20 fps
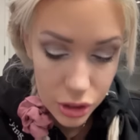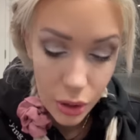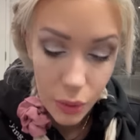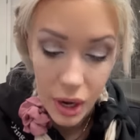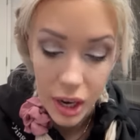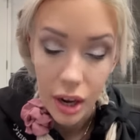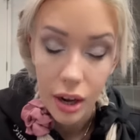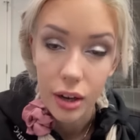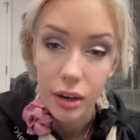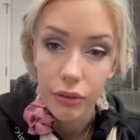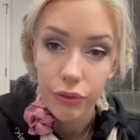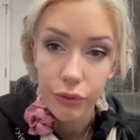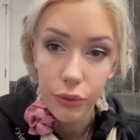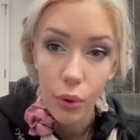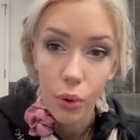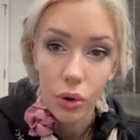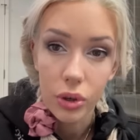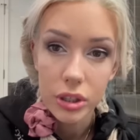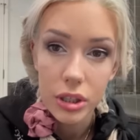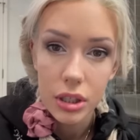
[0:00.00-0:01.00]
know I can't
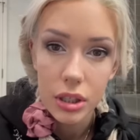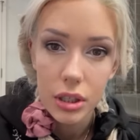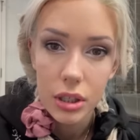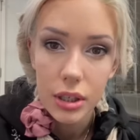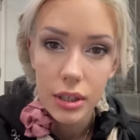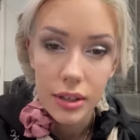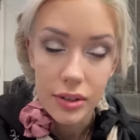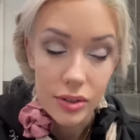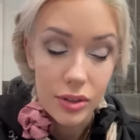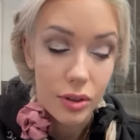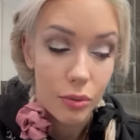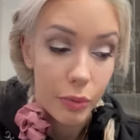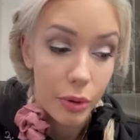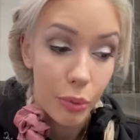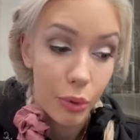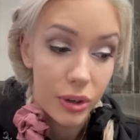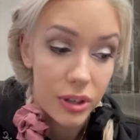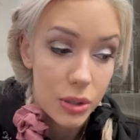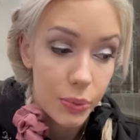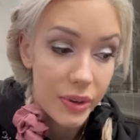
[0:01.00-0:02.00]
afford because it'll be
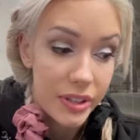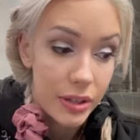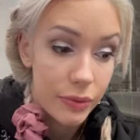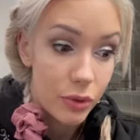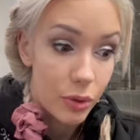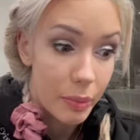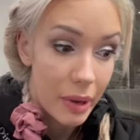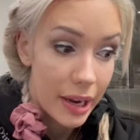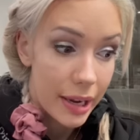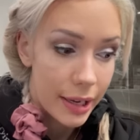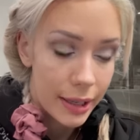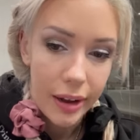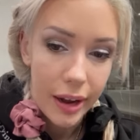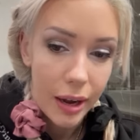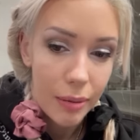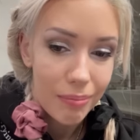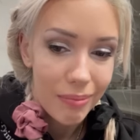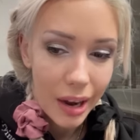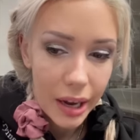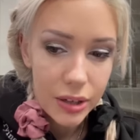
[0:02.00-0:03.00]
more expensive to make. I
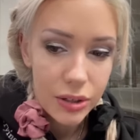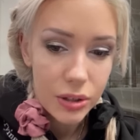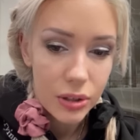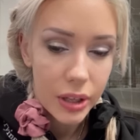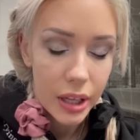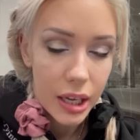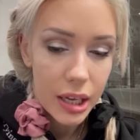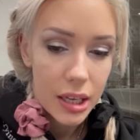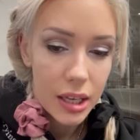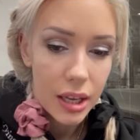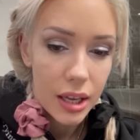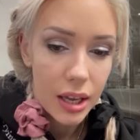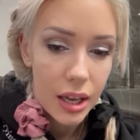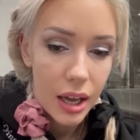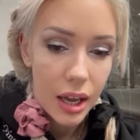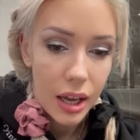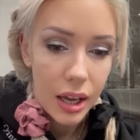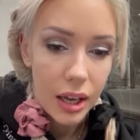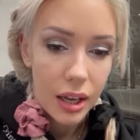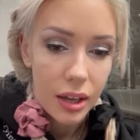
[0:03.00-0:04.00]
might do like
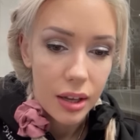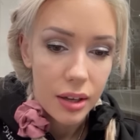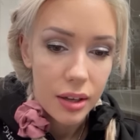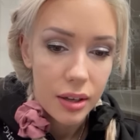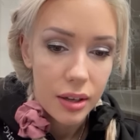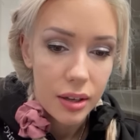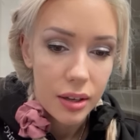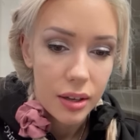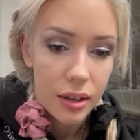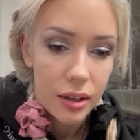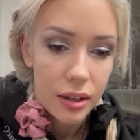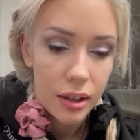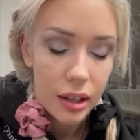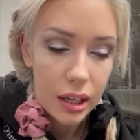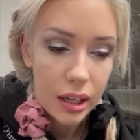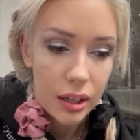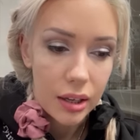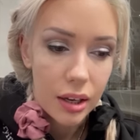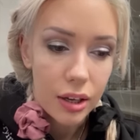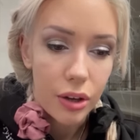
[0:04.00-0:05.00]
a
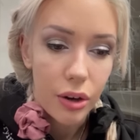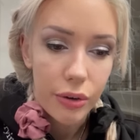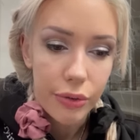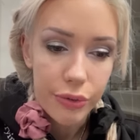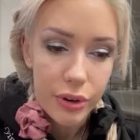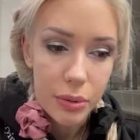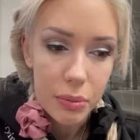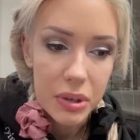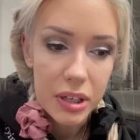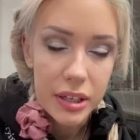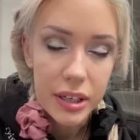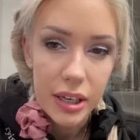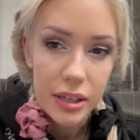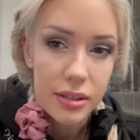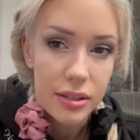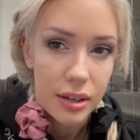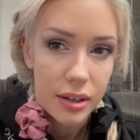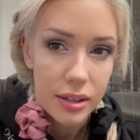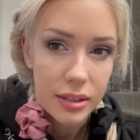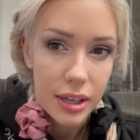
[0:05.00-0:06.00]
like a GoFundMe
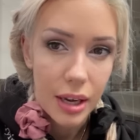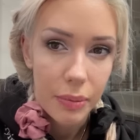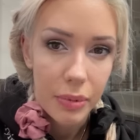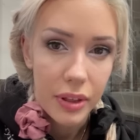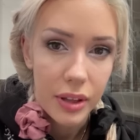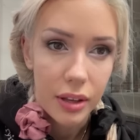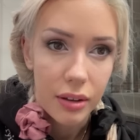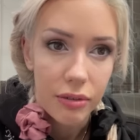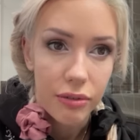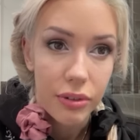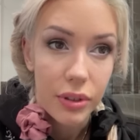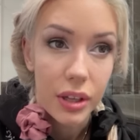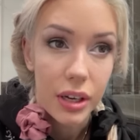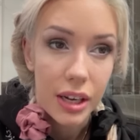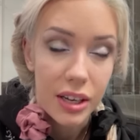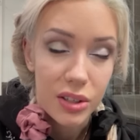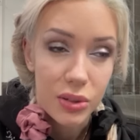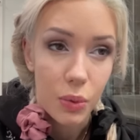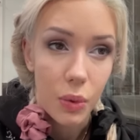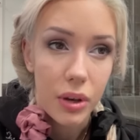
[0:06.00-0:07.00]
Kickstarter type thing for the
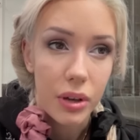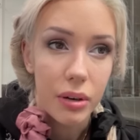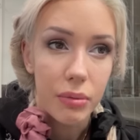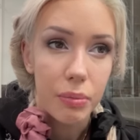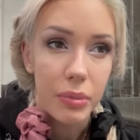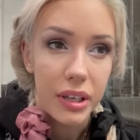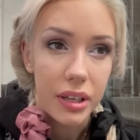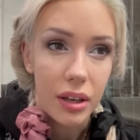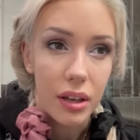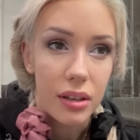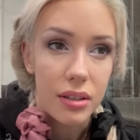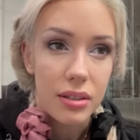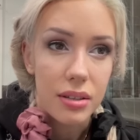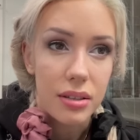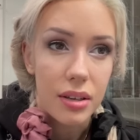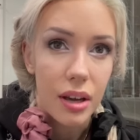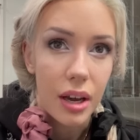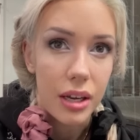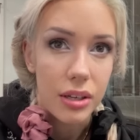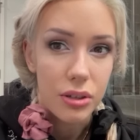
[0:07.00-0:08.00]
next one,
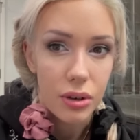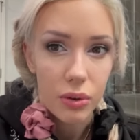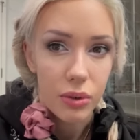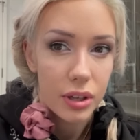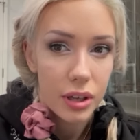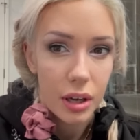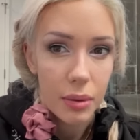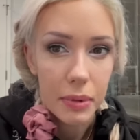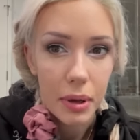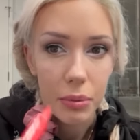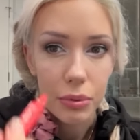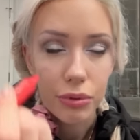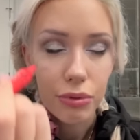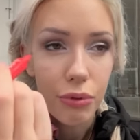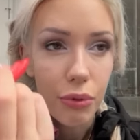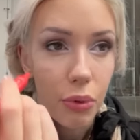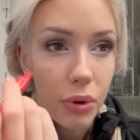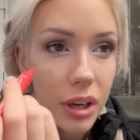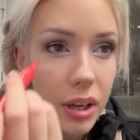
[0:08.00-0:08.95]
because I don't think I'll be able to afford